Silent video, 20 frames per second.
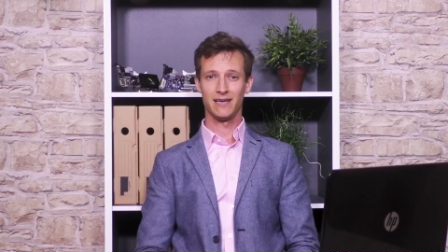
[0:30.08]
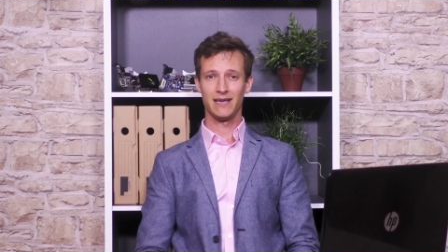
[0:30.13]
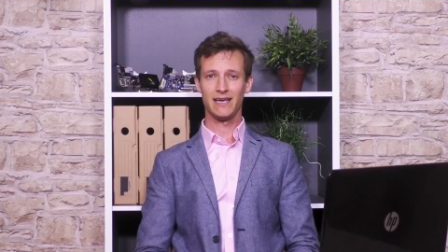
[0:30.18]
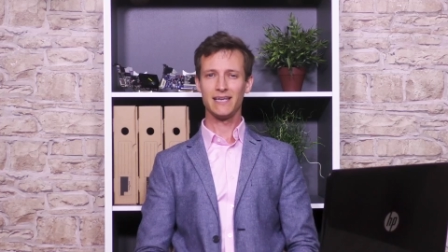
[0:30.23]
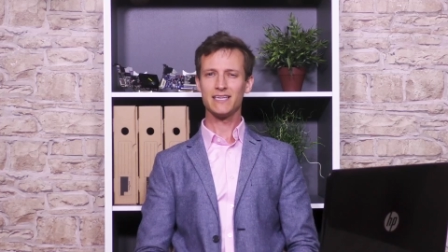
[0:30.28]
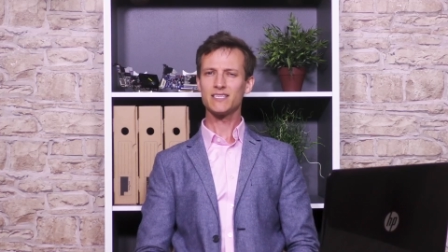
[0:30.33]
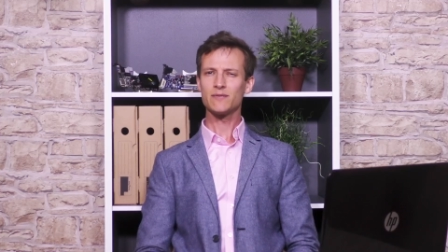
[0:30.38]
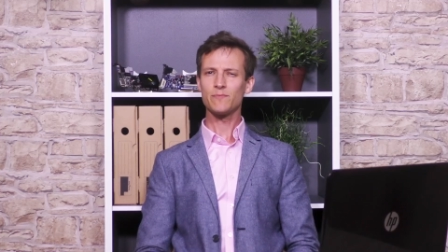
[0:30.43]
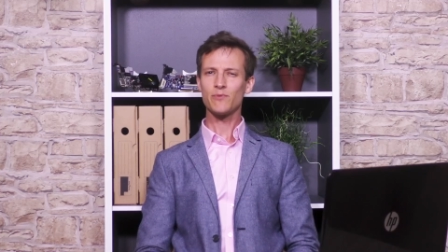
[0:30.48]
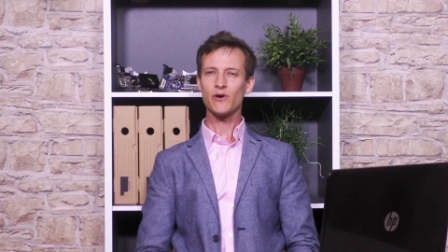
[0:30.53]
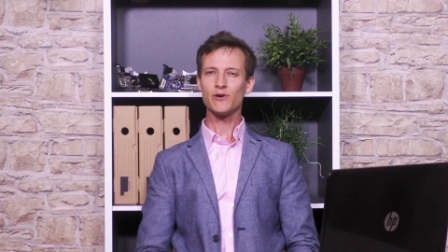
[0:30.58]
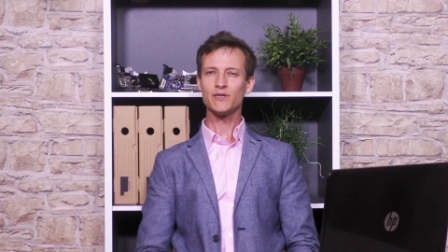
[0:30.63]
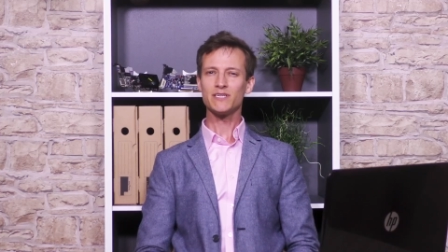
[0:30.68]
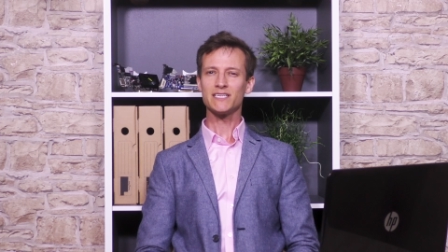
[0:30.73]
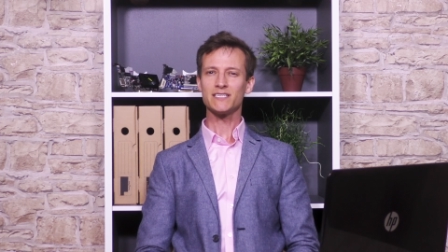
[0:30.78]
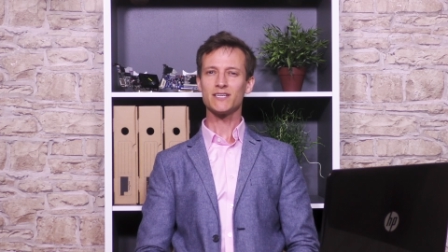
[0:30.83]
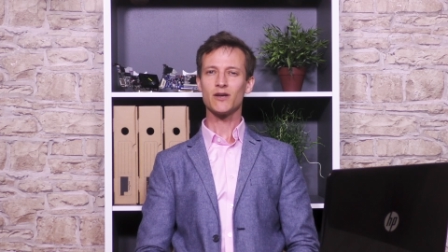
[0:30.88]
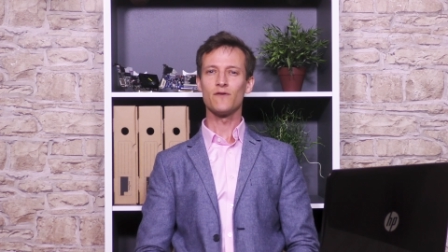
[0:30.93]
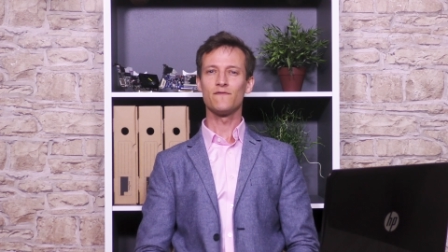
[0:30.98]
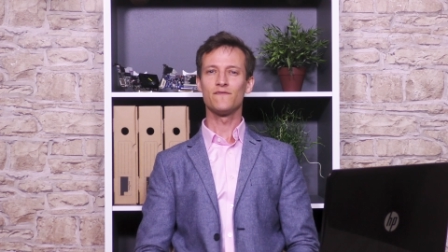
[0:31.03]
It's the
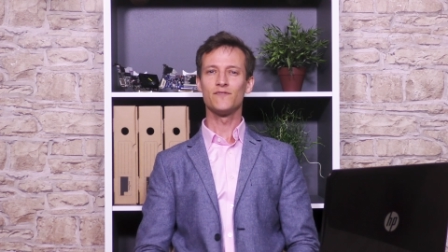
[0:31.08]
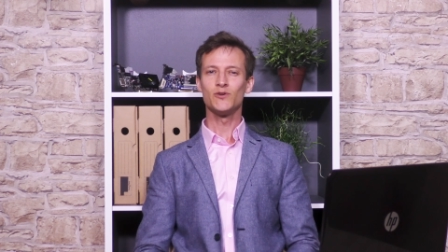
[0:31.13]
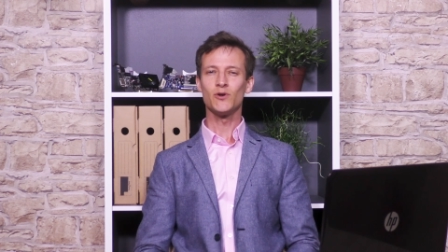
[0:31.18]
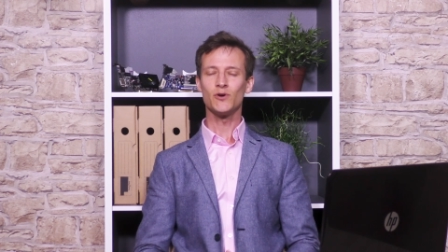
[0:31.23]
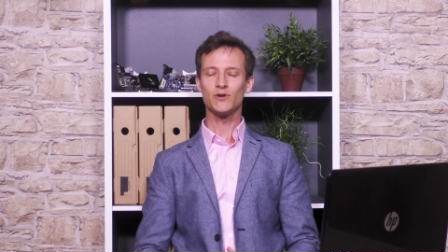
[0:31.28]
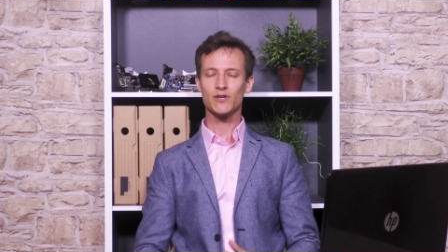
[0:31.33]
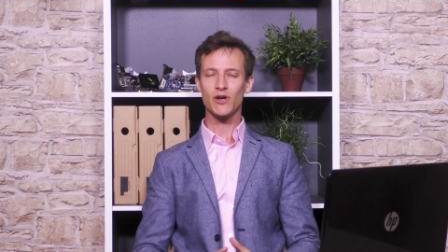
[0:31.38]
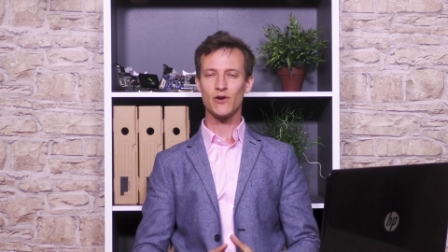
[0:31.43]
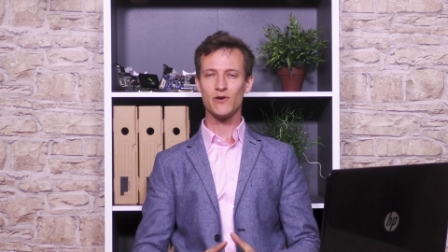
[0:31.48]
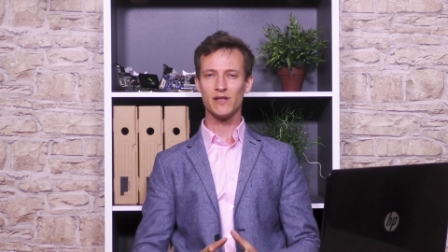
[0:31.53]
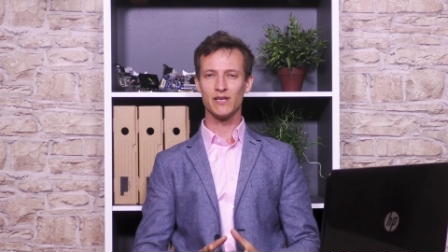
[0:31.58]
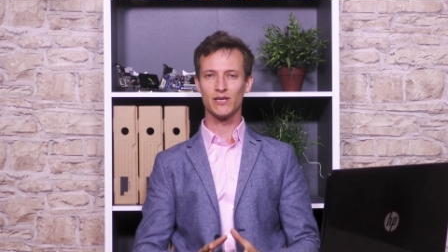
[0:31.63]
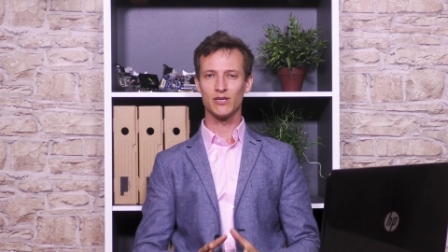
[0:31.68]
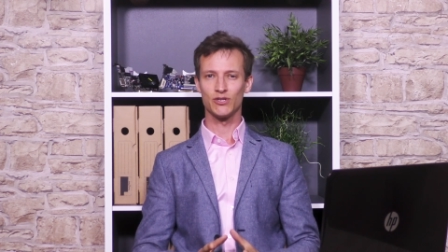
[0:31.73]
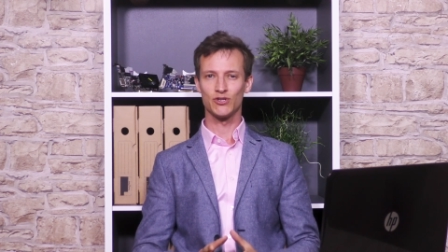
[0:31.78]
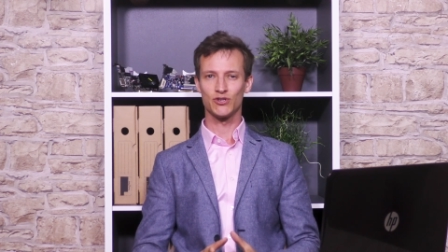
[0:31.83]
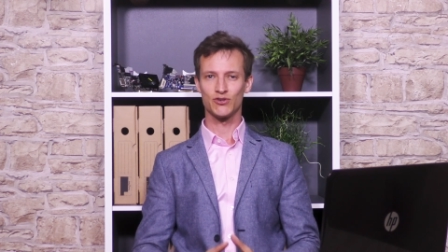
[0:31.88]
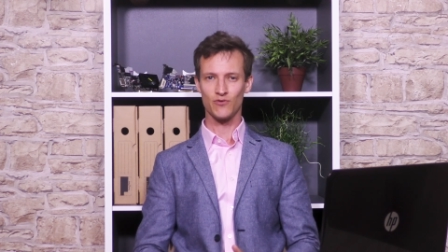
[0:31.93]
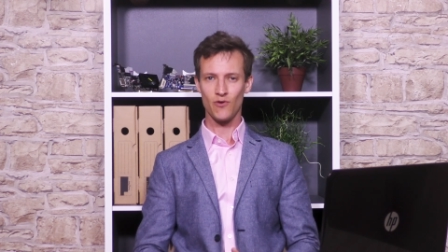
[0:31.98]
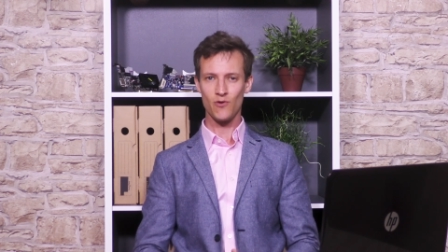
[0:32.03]
process of not only
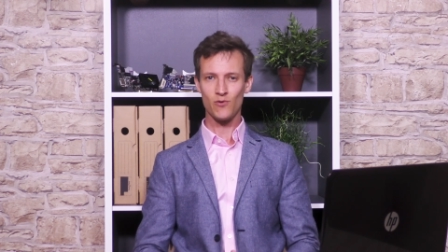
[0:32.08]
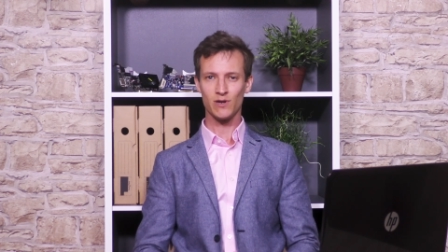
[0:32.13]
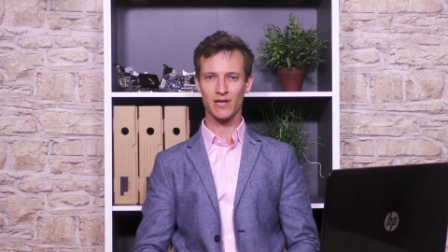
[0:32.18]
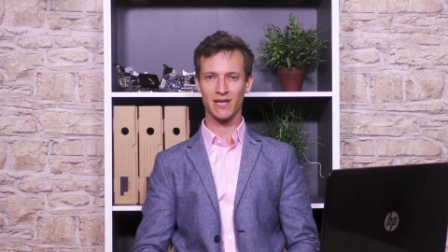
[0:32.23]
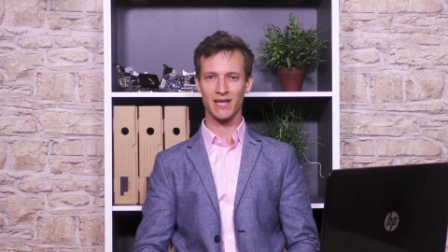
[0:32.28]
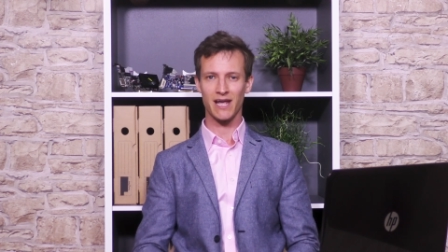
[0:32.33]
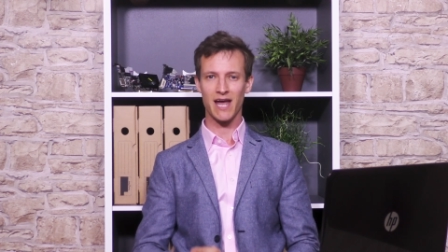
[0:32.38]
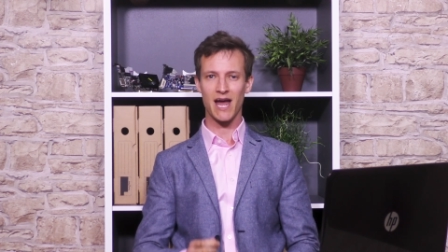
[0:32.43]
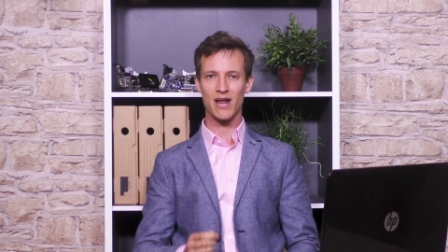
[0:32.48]
controlling